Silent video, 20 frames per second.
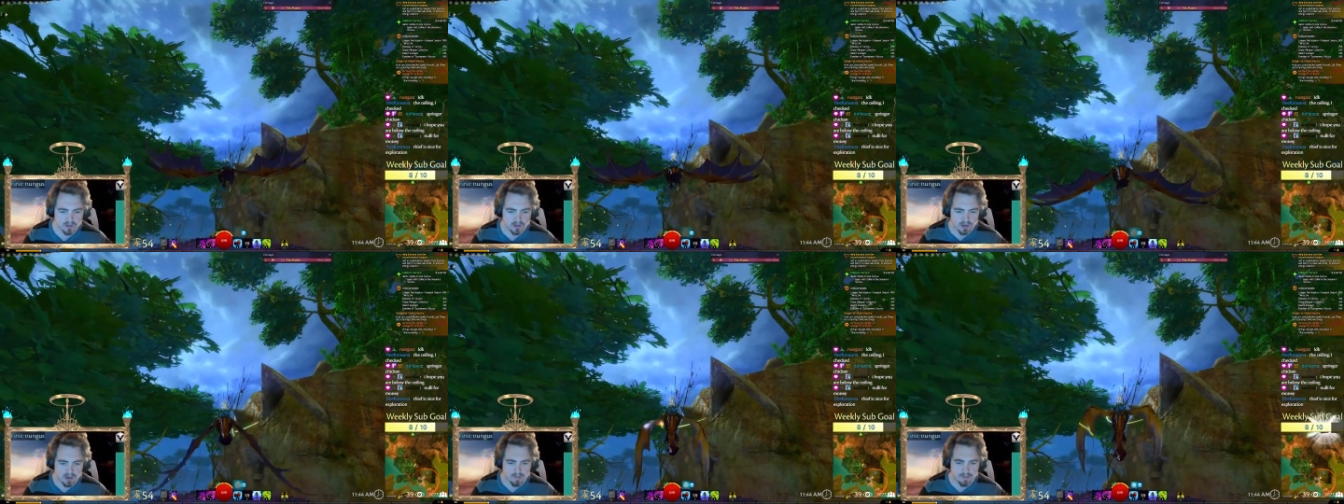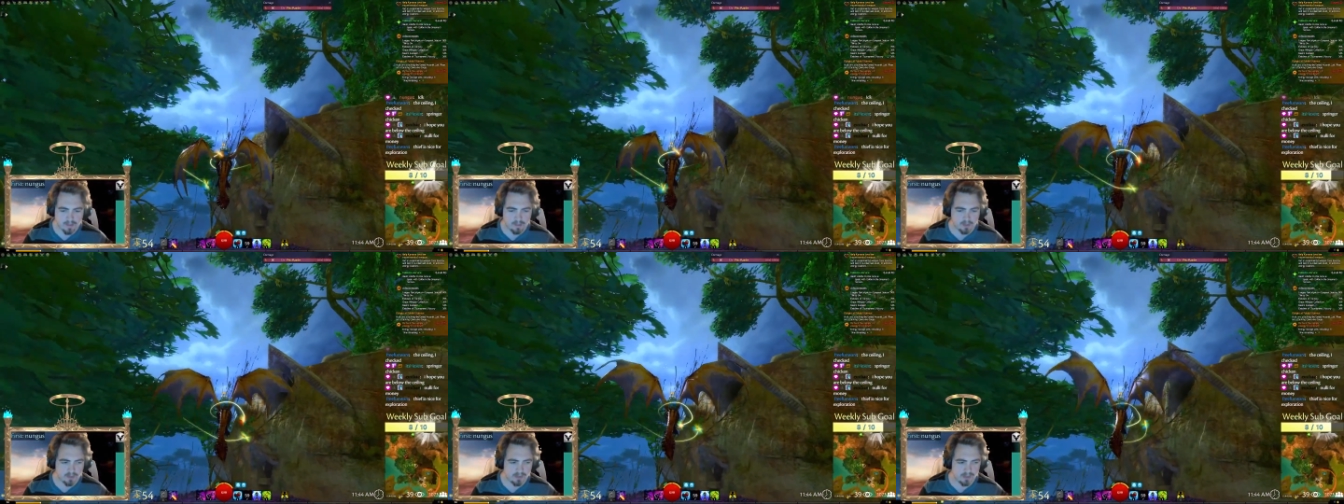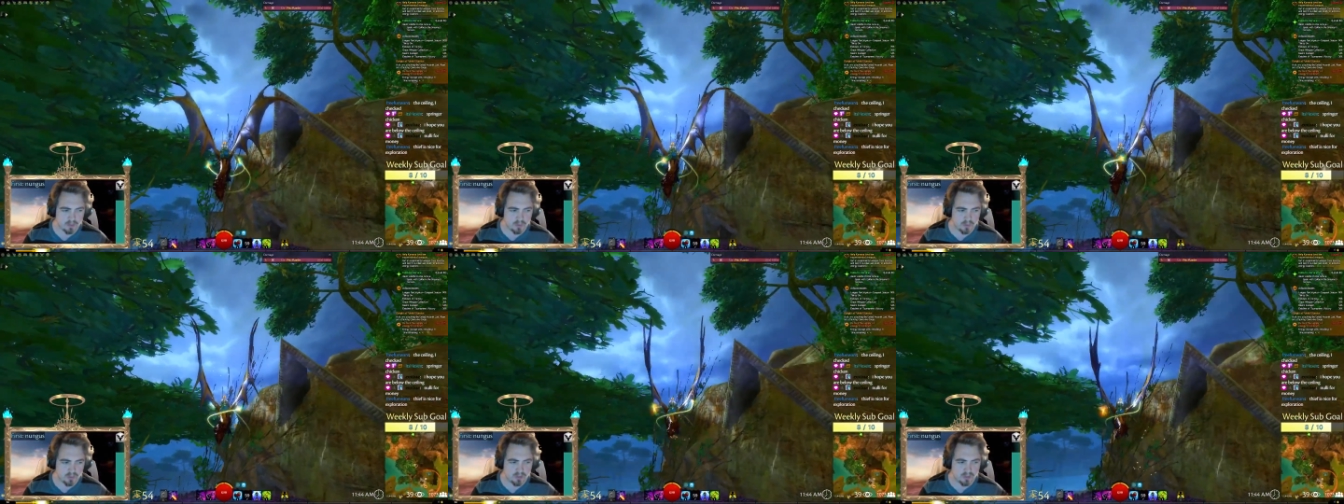I remember this
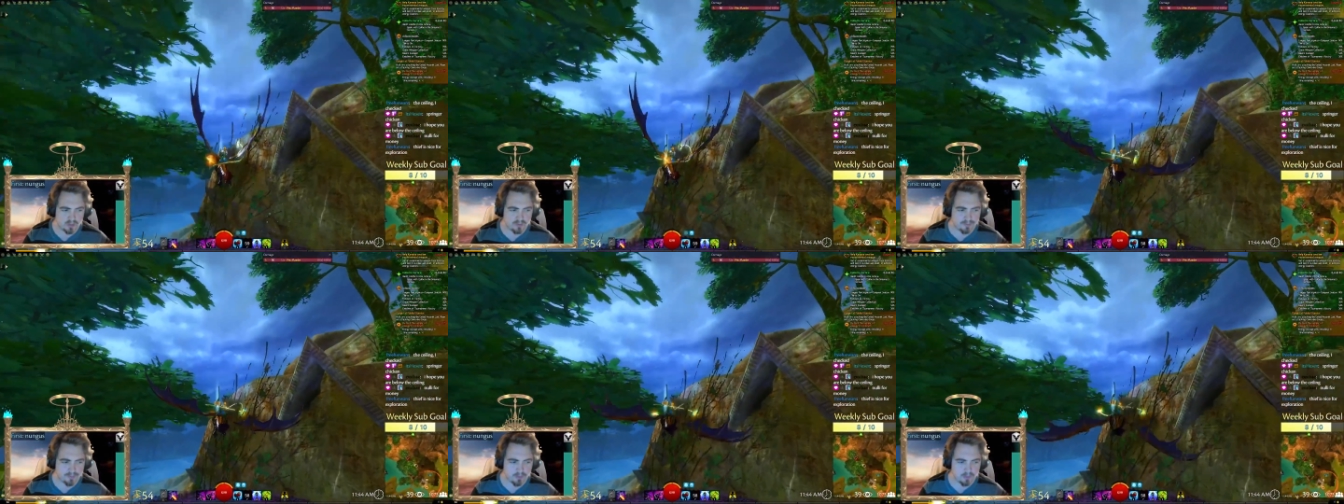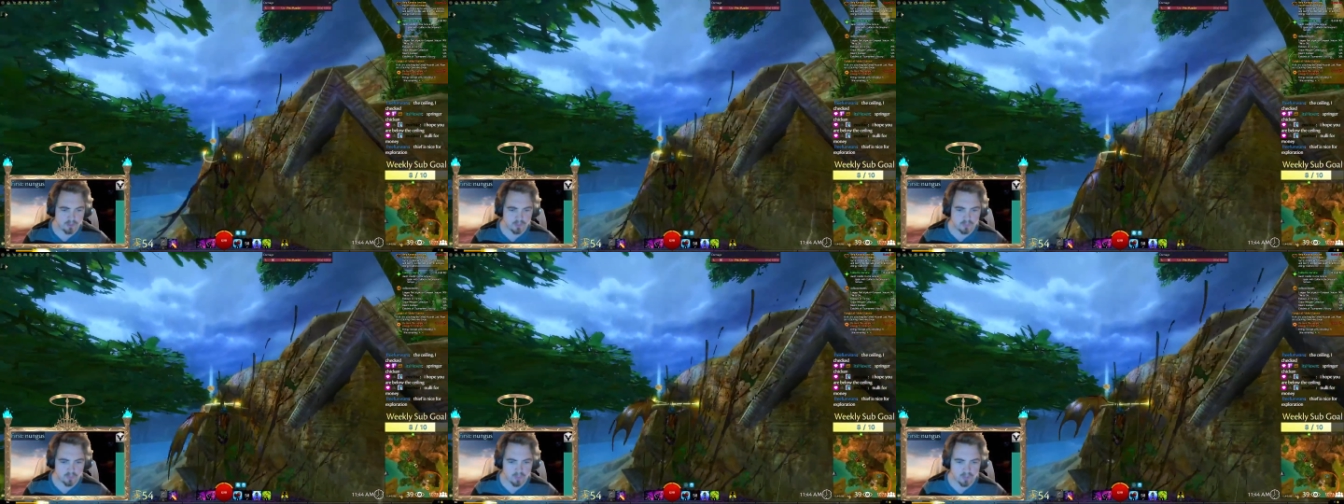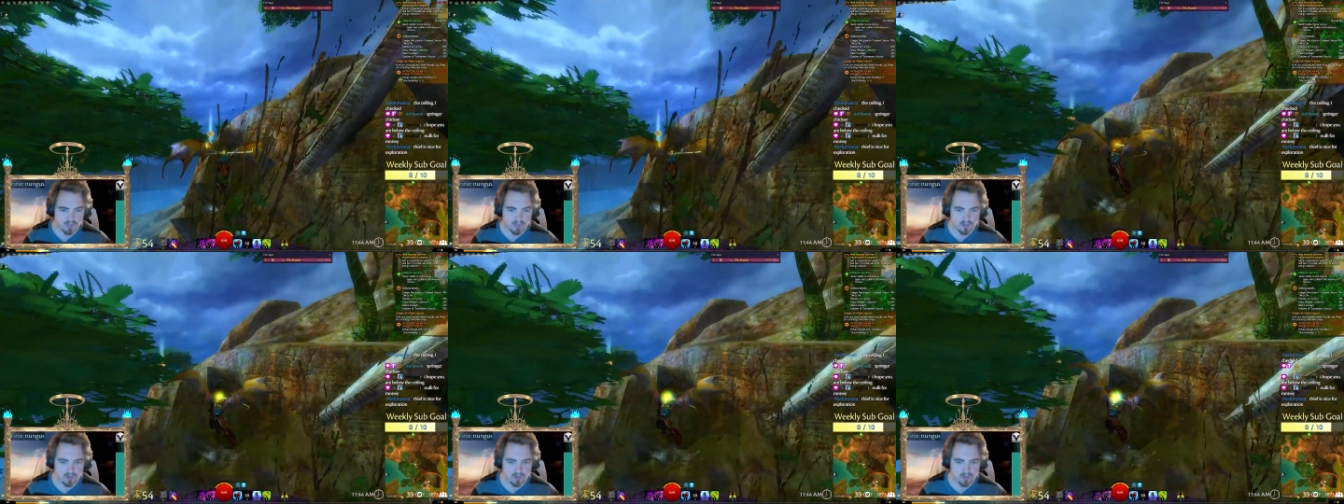was like the first
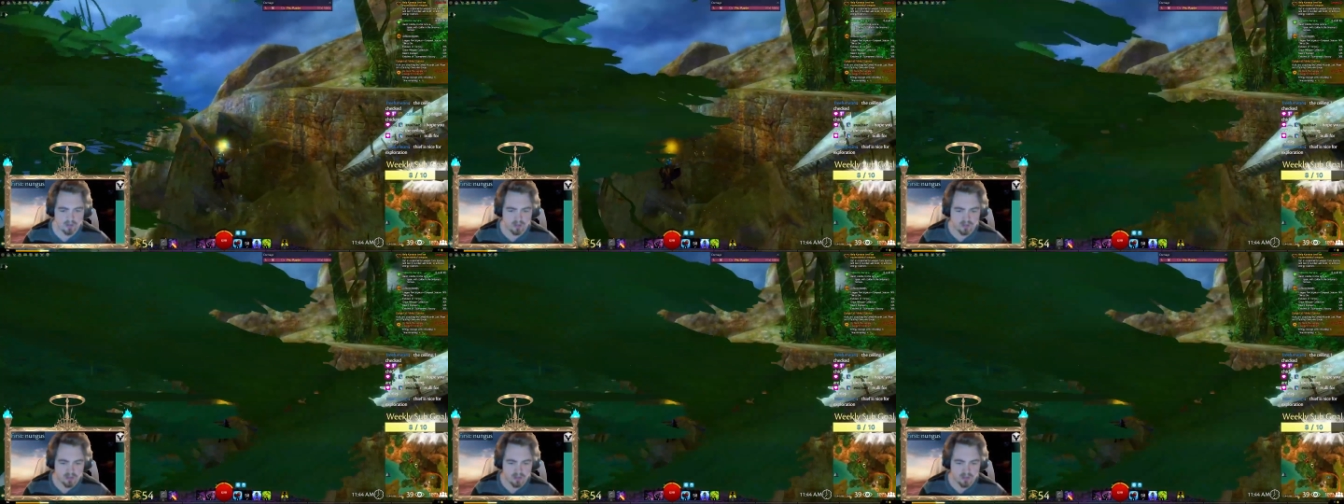one